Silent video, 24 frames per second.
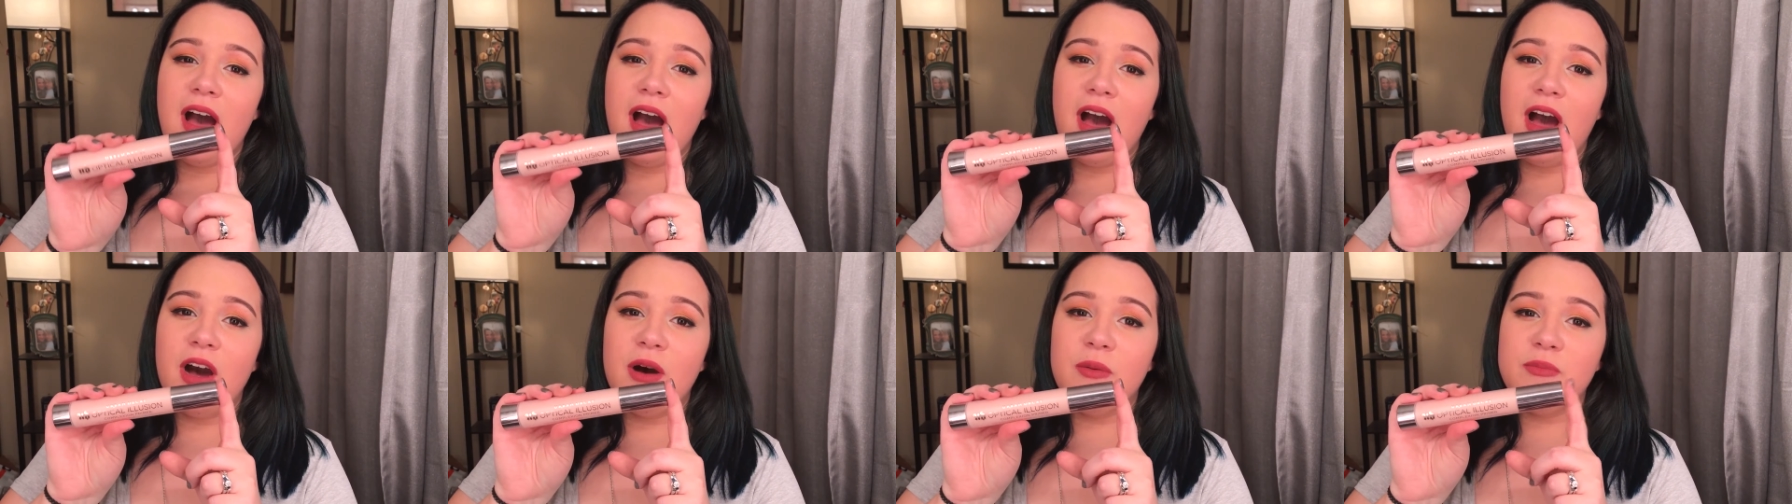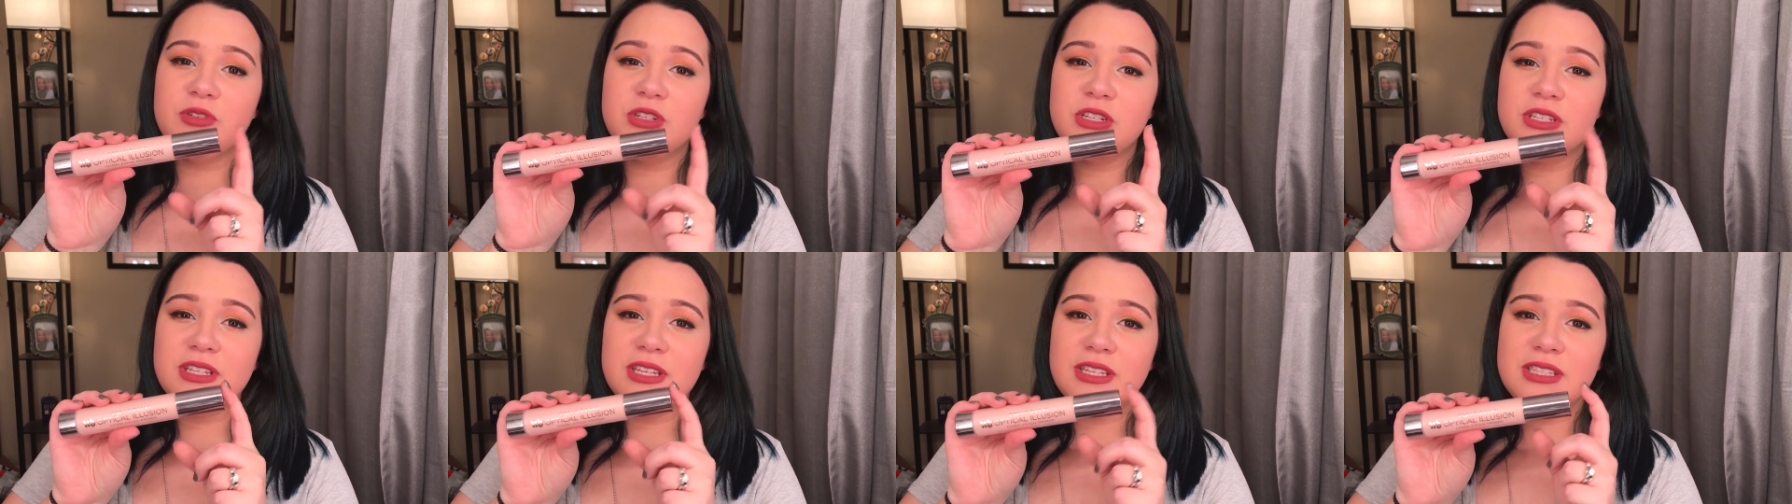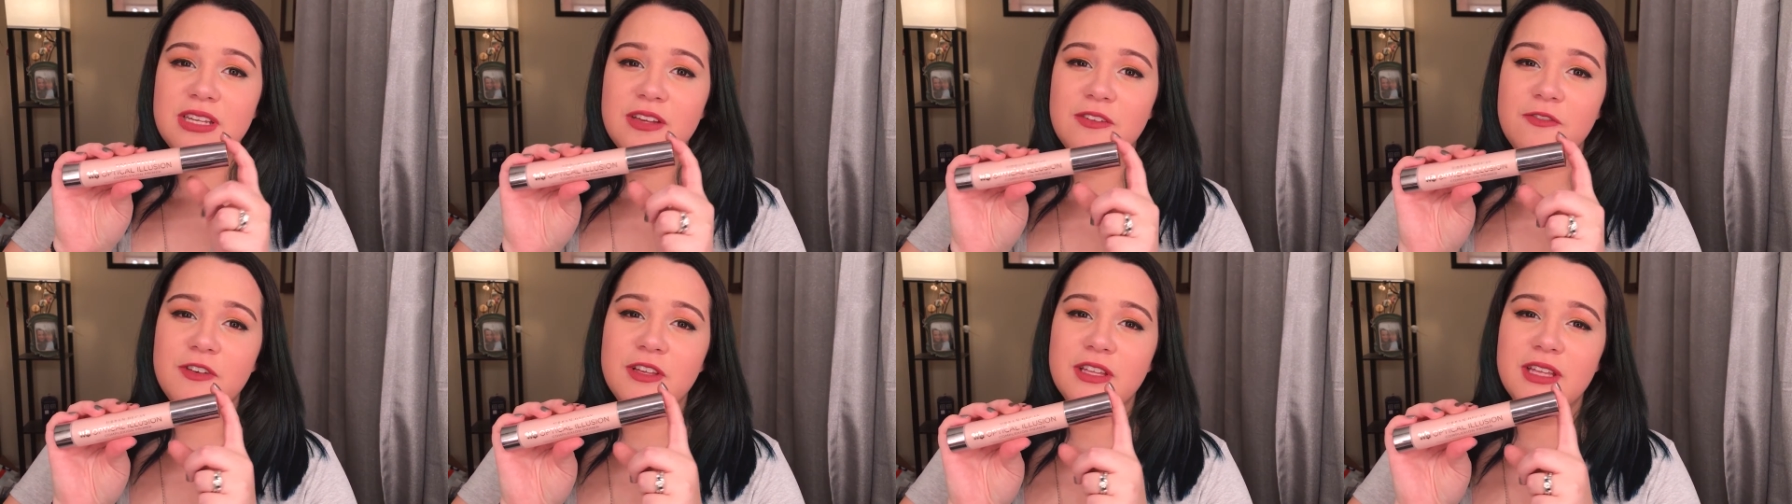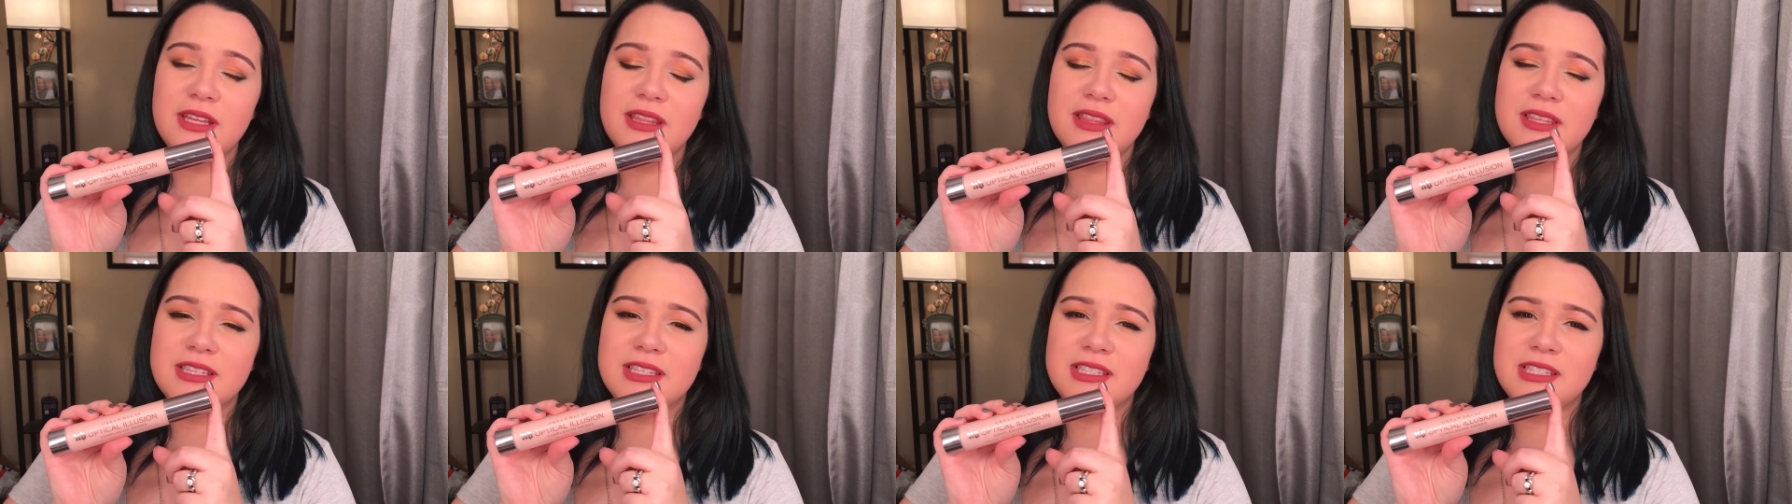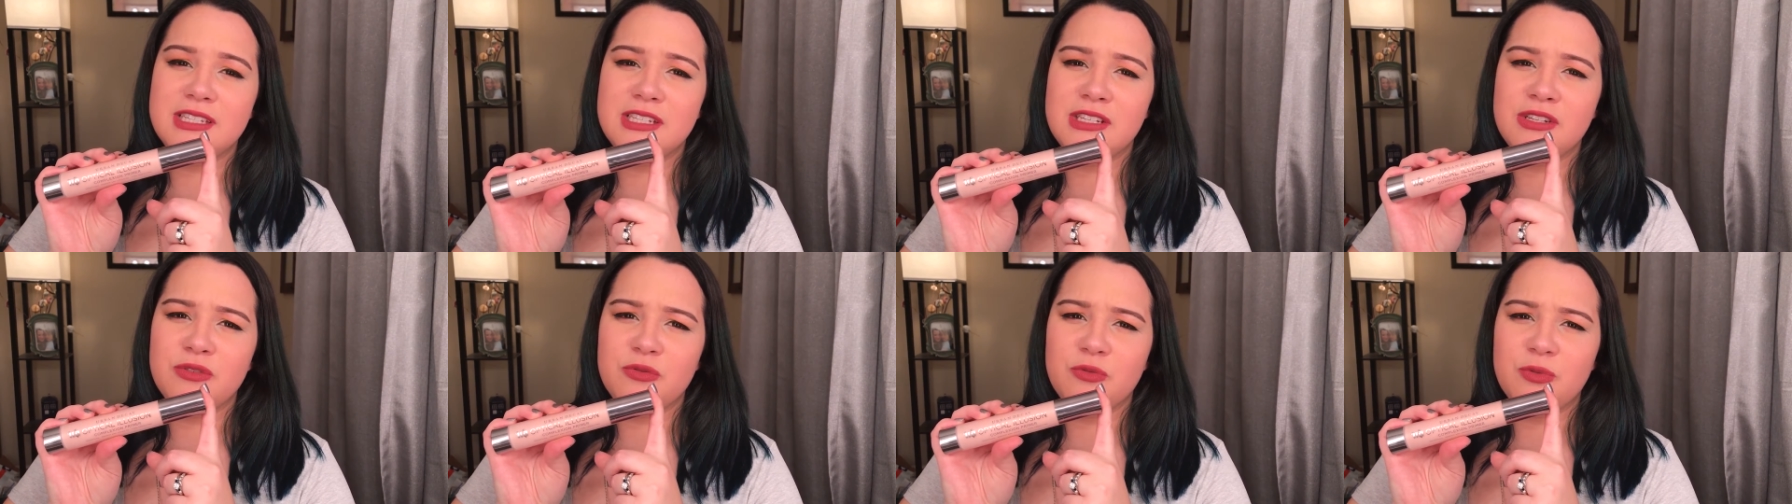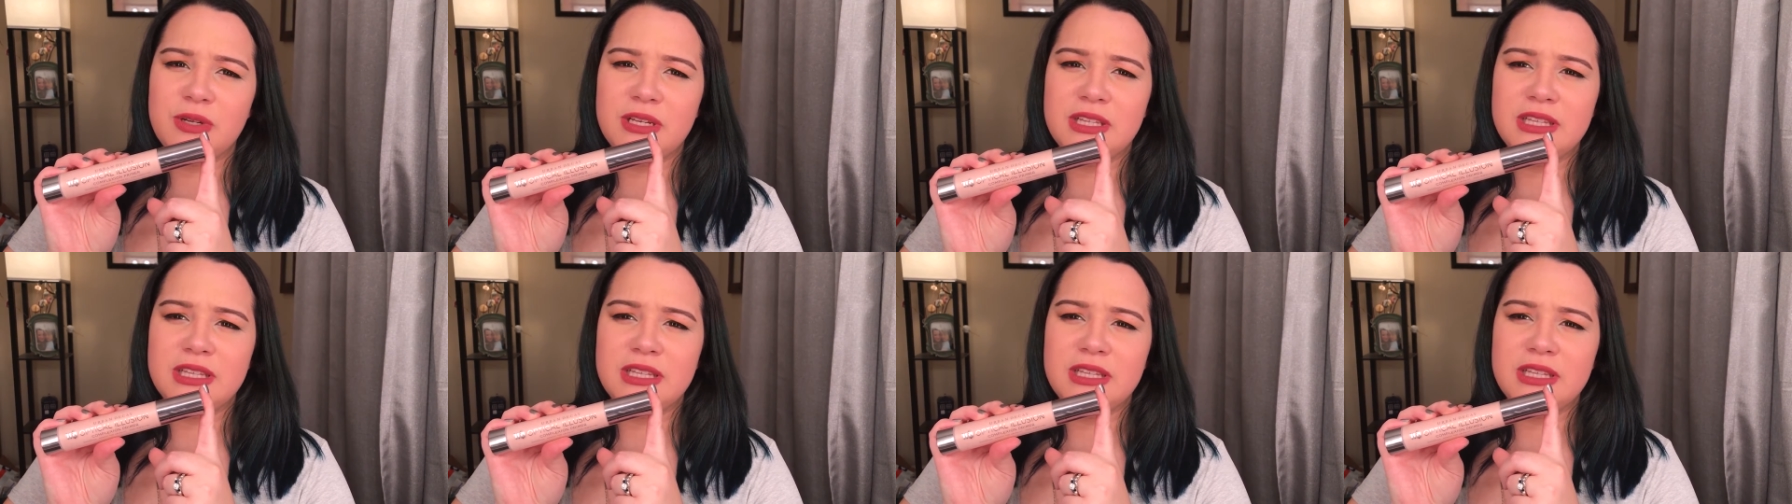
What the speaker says: Just because I feel like this didn't